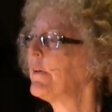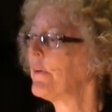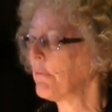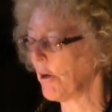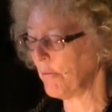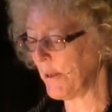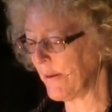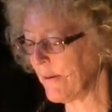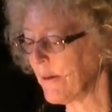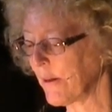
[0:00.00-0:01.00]
the
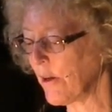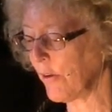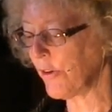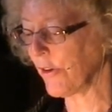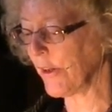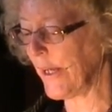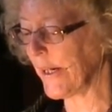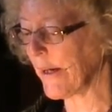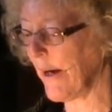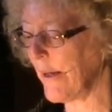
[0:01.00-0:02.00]
Roman culture and
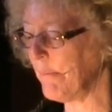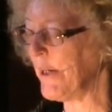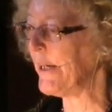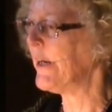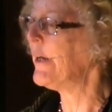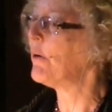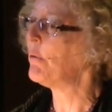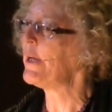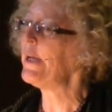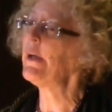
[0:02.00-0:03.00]
economy.
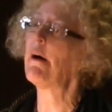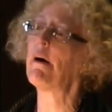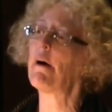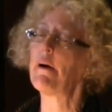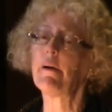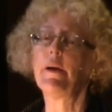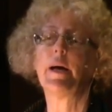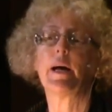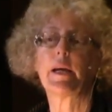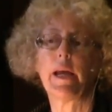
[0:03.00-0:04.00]
We are
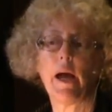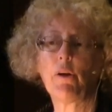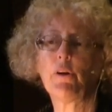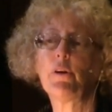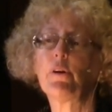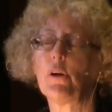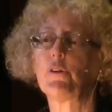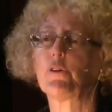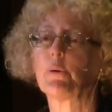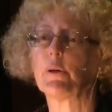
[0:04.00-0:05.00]
a
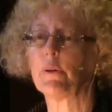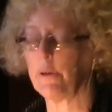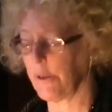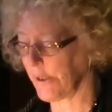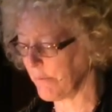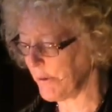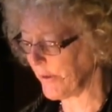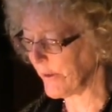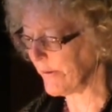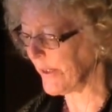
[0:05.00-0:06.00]
countercultural
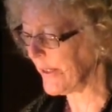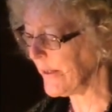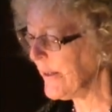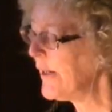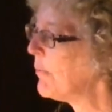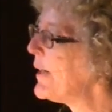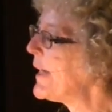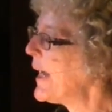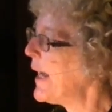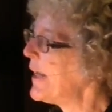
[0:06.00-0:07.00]
community. We
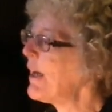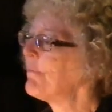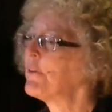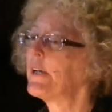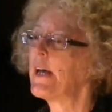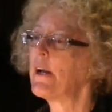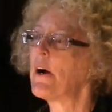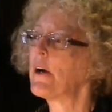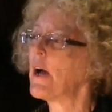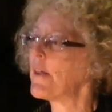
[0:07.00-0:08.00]
cannot forget
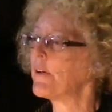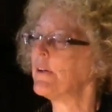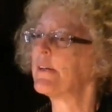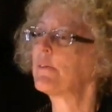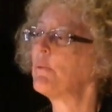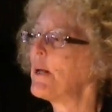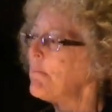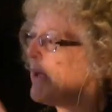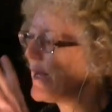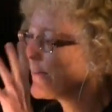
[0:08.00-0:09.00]
our otherness, what
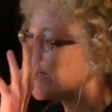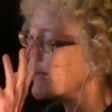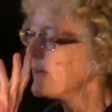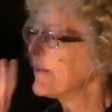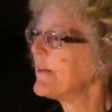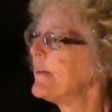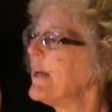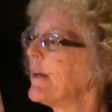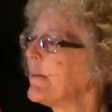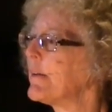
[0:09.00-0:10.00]
makes us
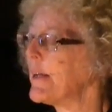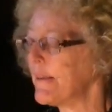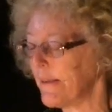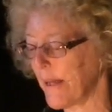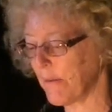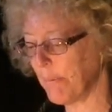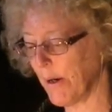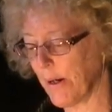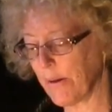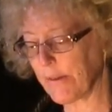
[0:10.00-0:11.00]
distinct and set
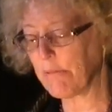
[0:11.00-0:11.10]
apart